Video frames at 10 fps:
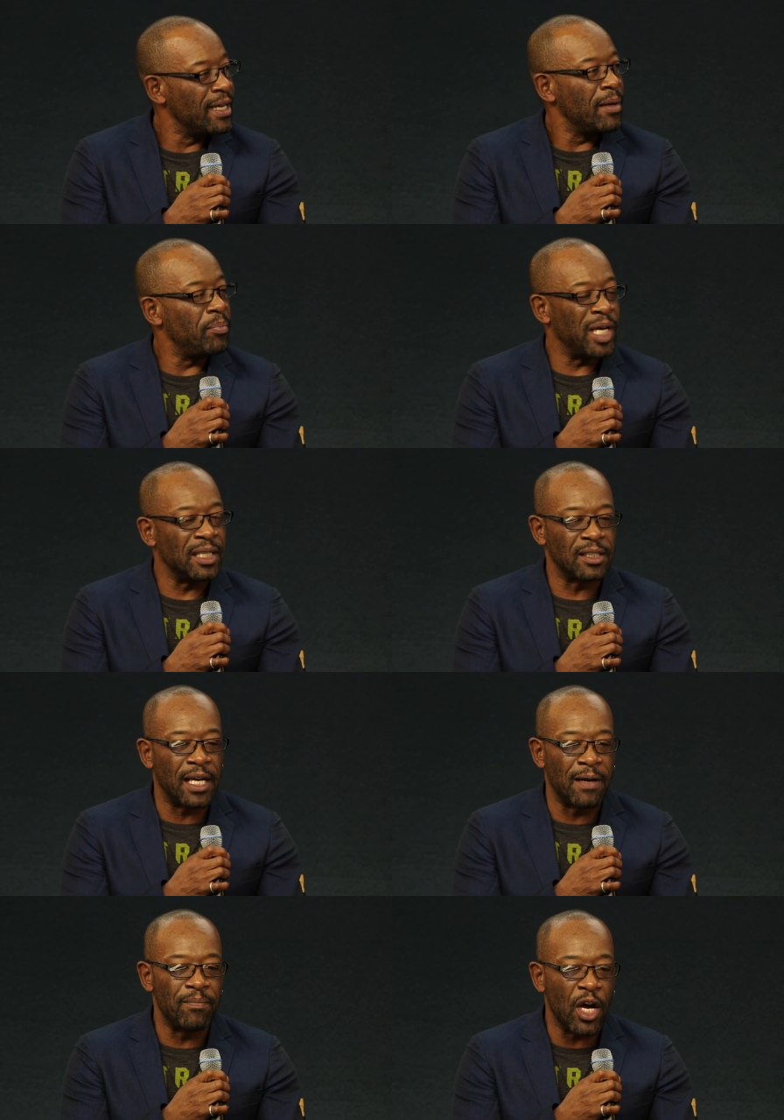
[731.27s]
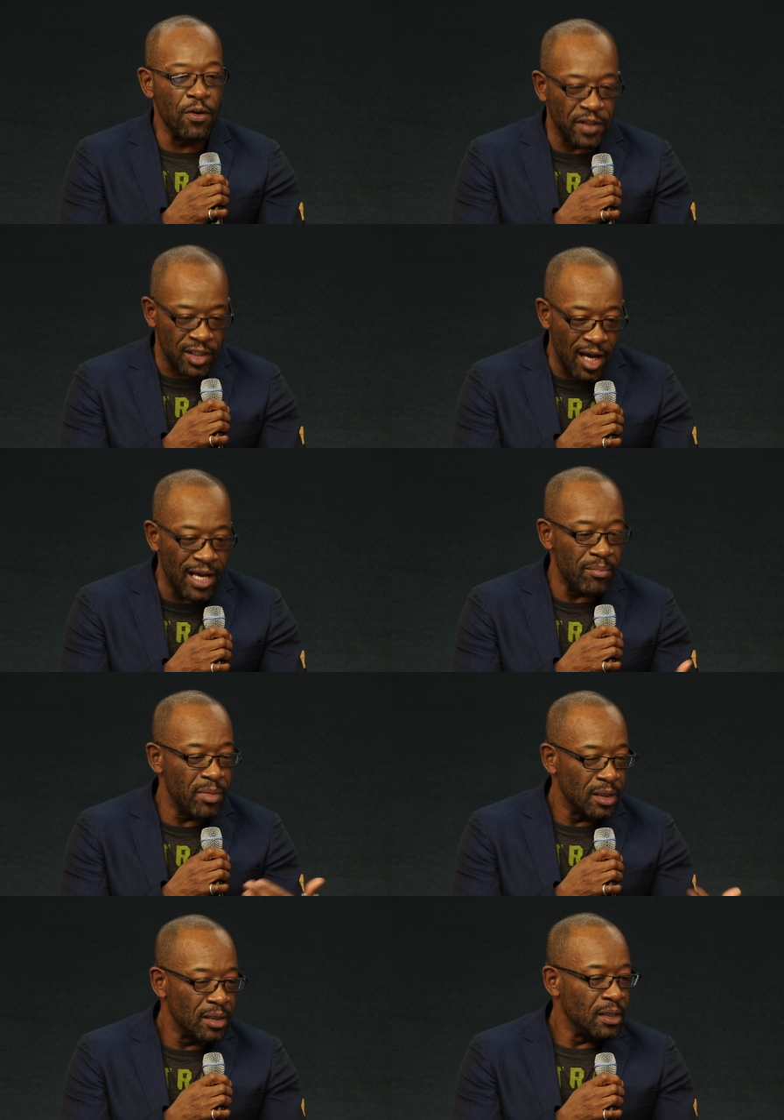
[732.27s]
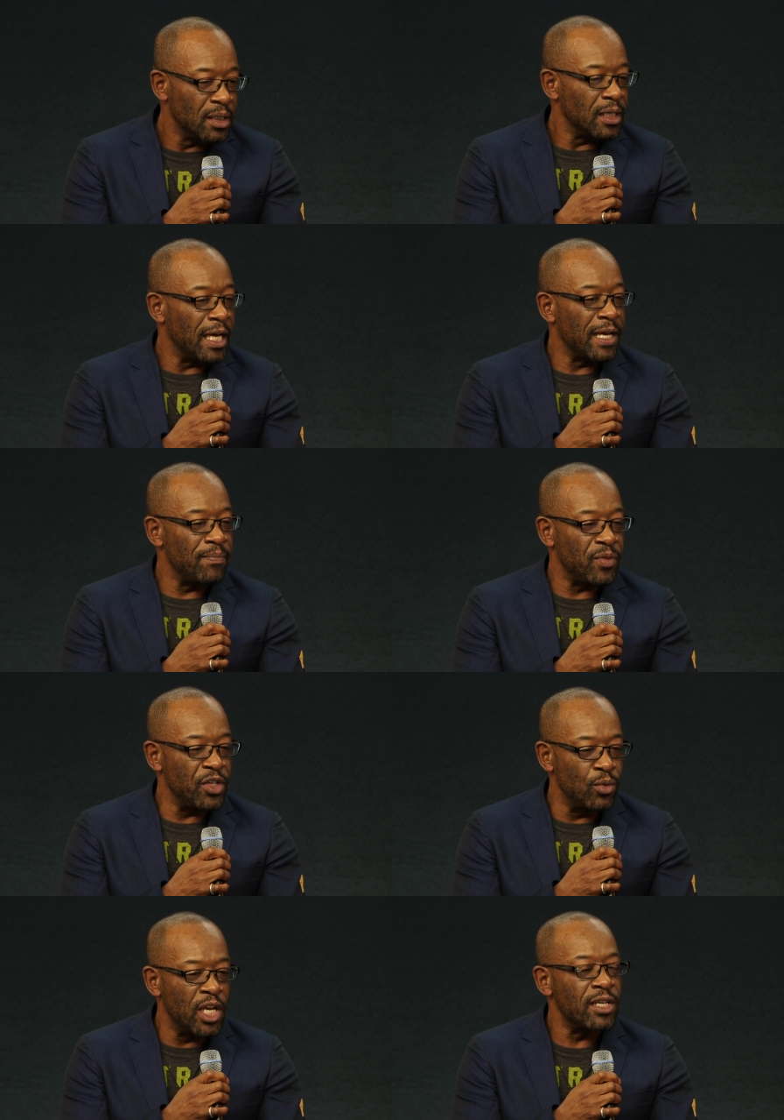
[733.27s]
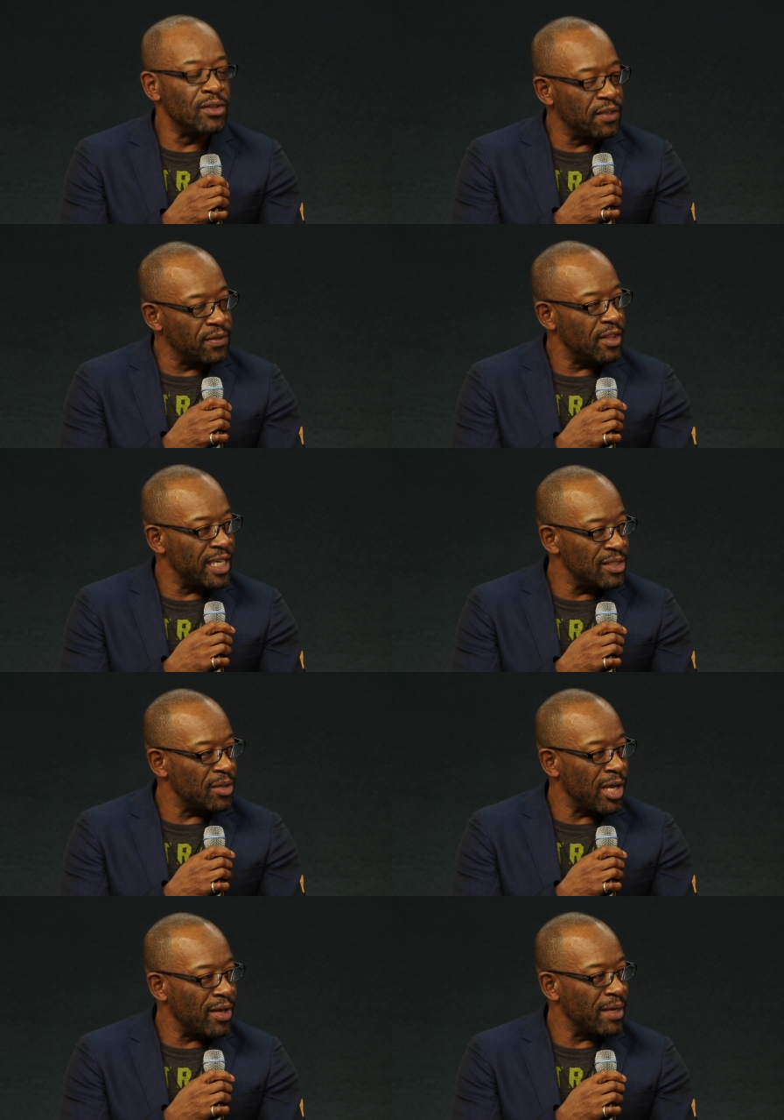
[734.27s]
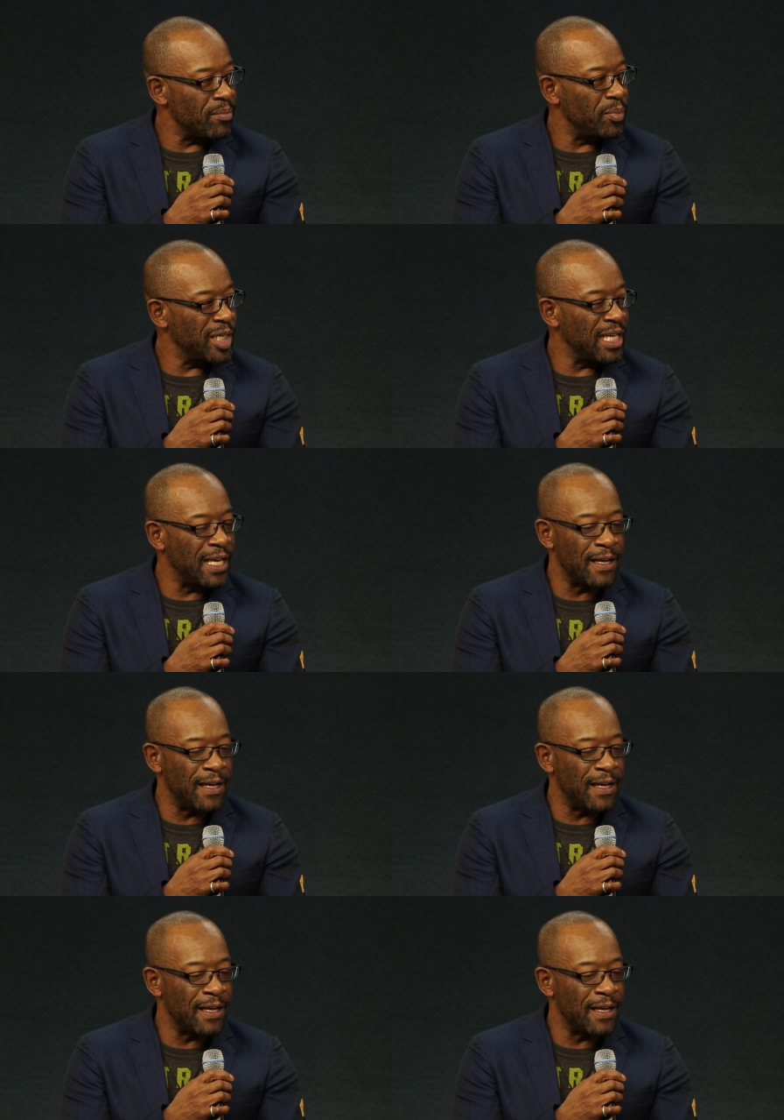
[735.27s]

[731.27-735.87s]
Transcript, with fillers: Yeah. But um, over time, um, you learn different things about him. But mm.